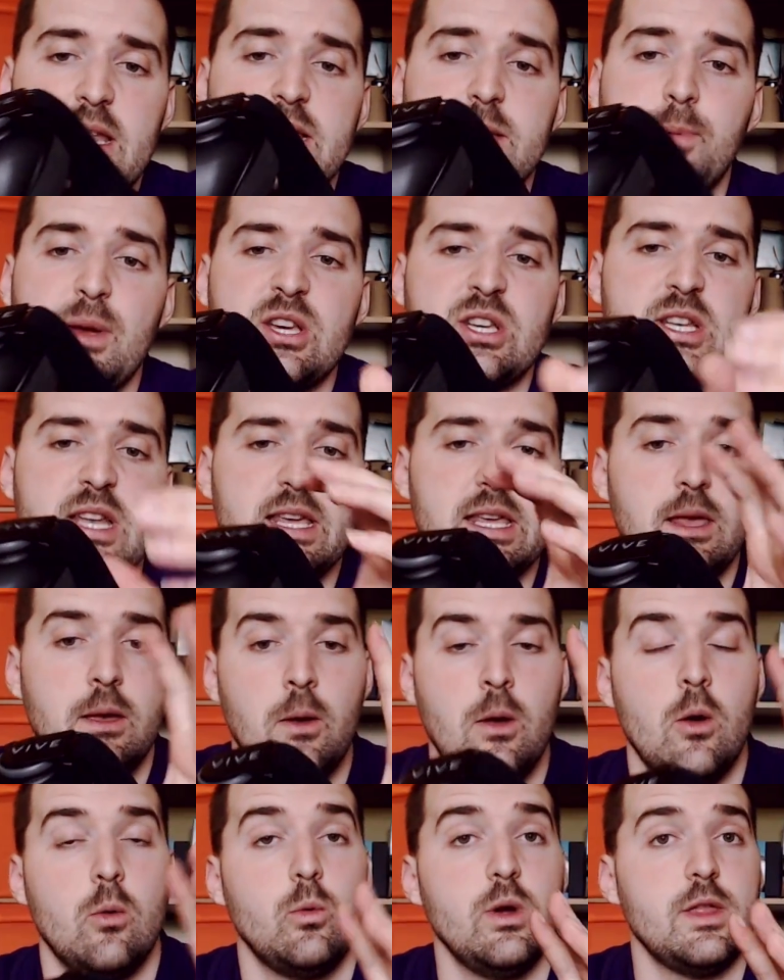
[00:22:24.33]
especially
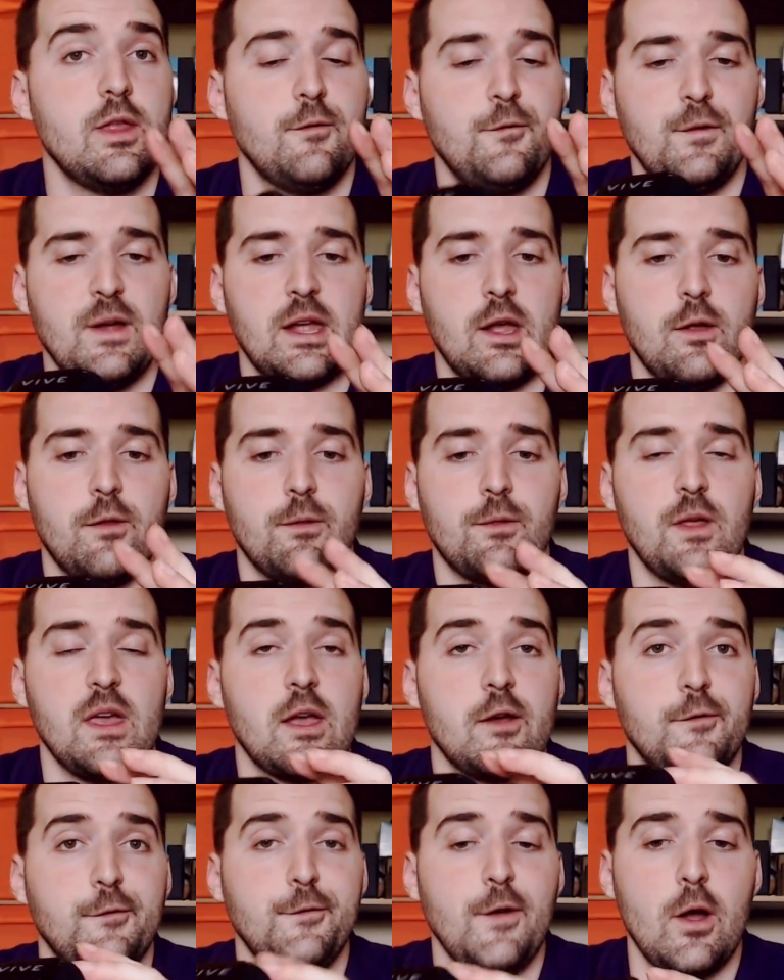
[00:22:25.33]
with the
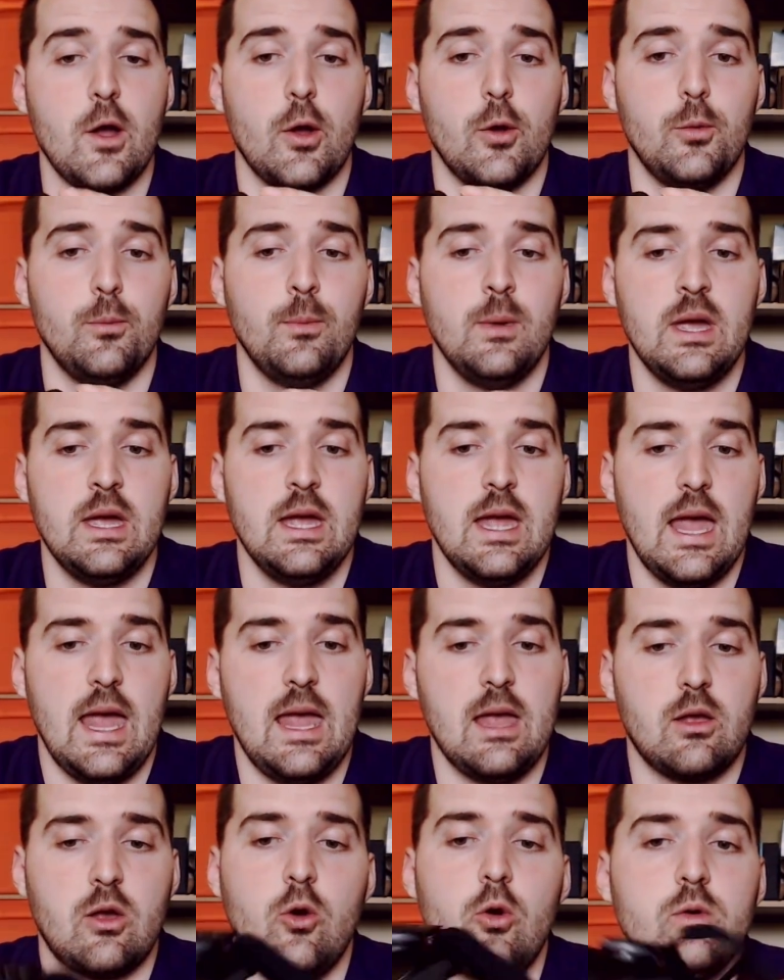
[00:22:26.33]
thicker foam,
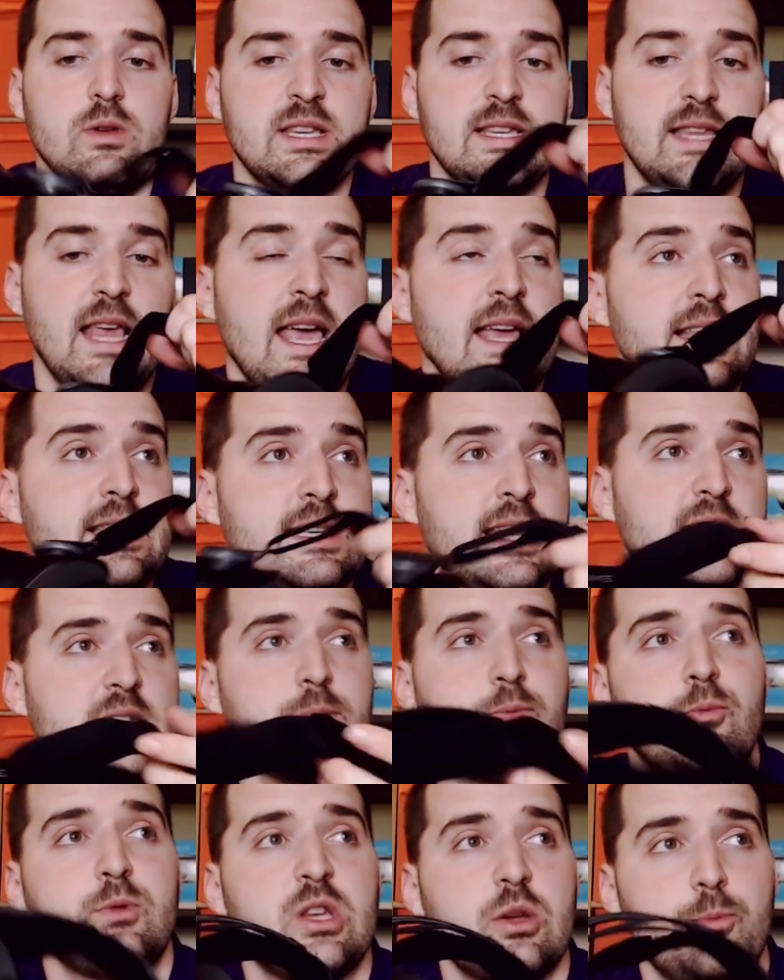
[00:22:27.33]
it causes the headset
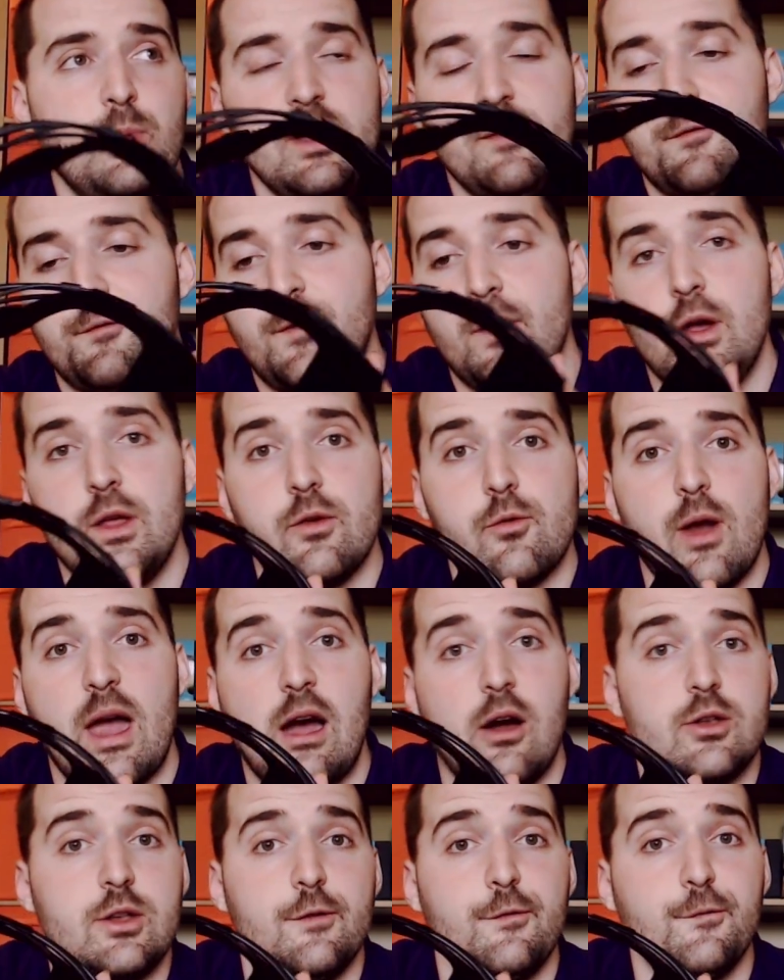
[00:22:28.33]
to be further
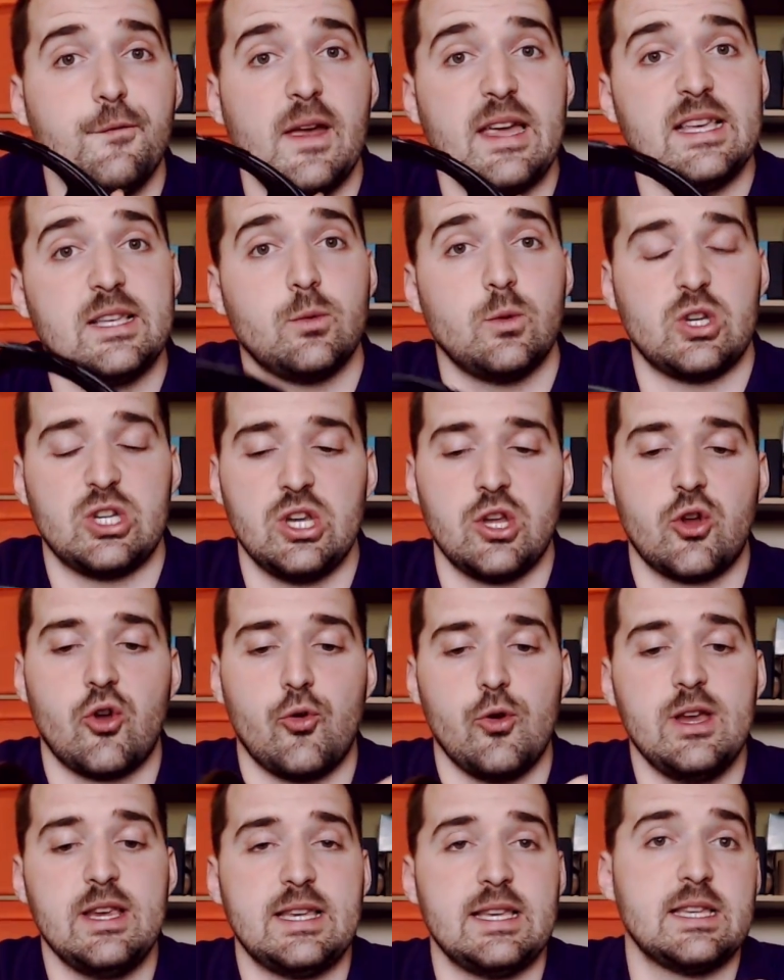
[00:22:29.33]
out on your face, which
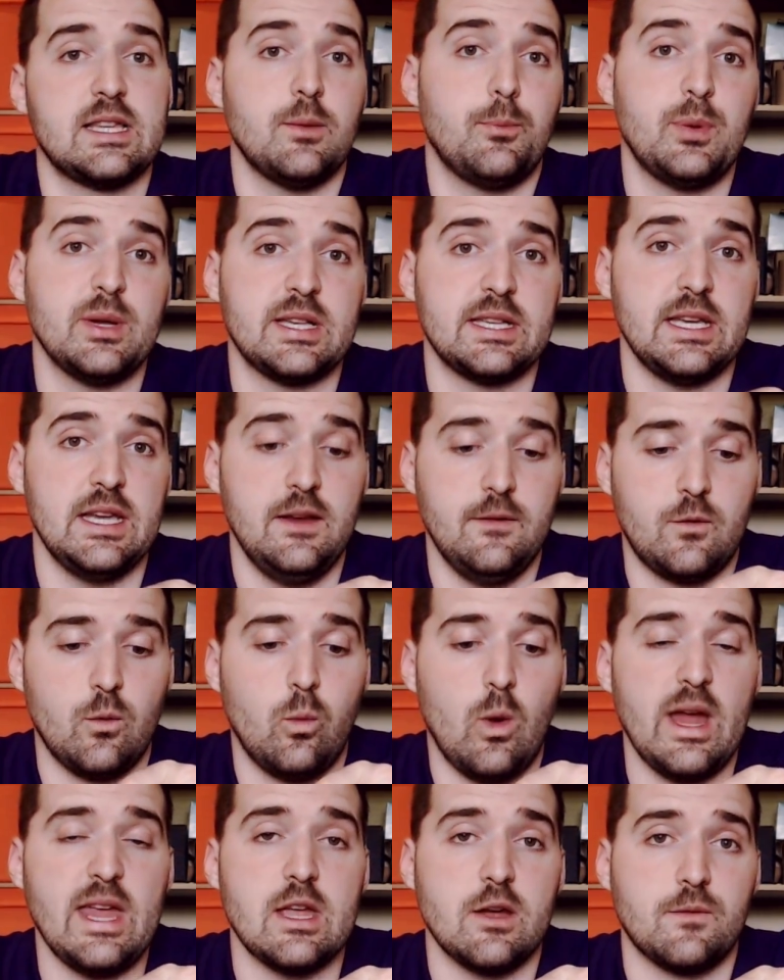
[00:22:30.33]
increases the perceived
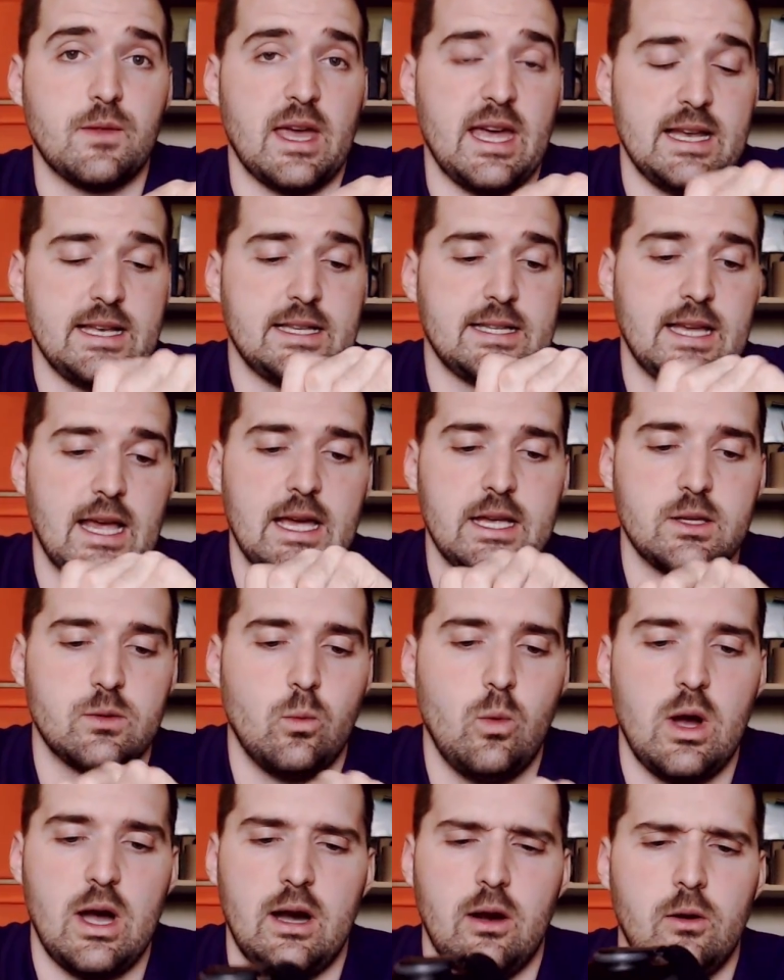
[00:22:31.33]
weight of the headset as
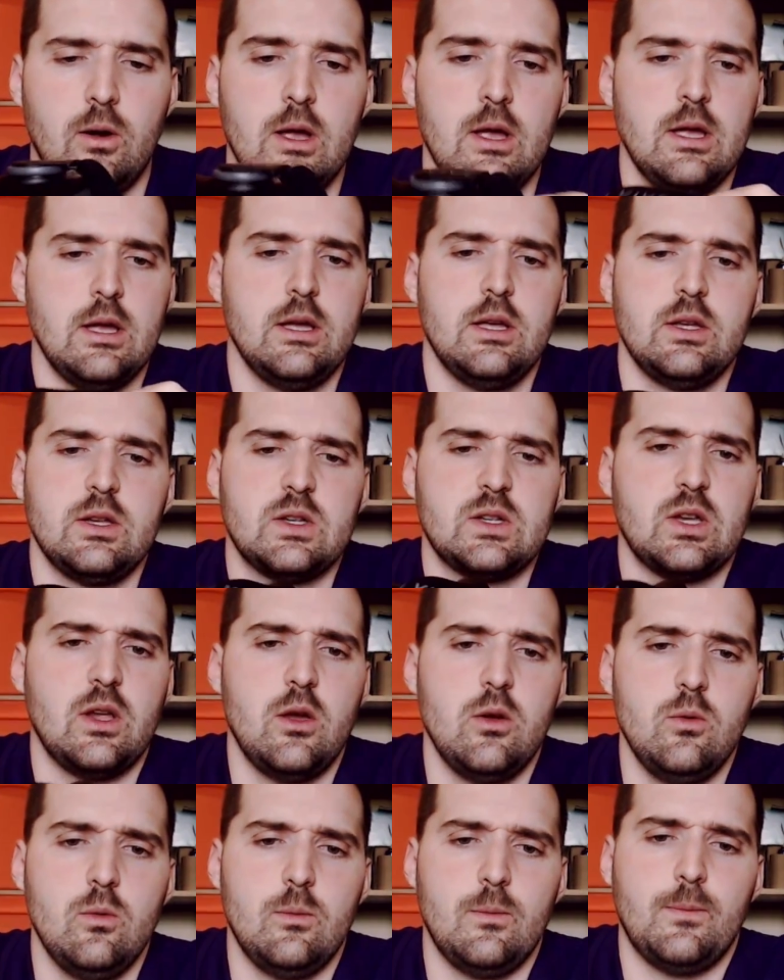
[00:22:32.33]
well.
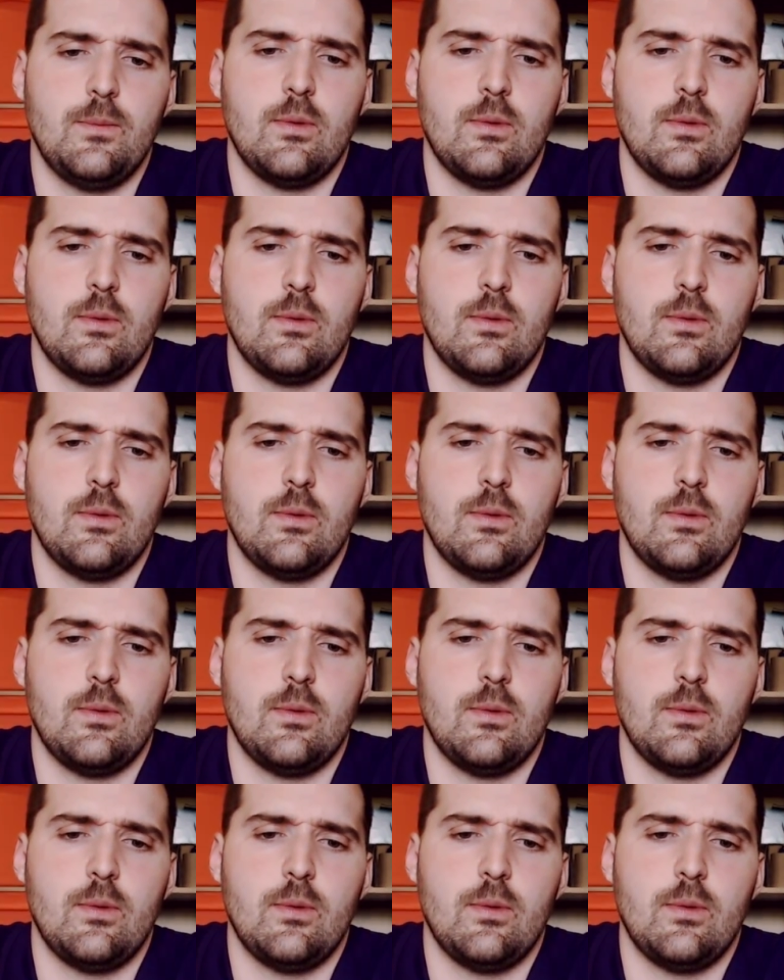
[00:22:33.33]
So